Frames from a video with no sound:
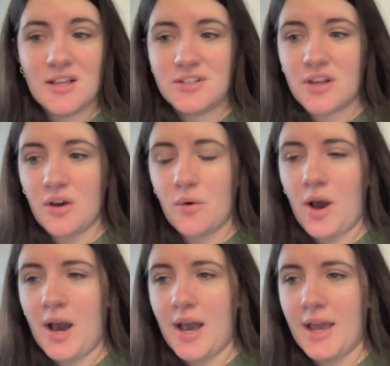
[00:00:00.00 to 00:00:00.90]

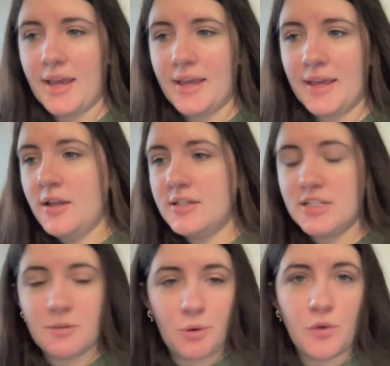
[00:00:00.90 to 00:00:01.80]
So I
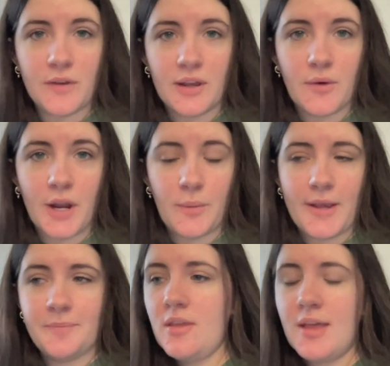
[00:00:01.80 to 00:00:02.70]
didn't approve it right away.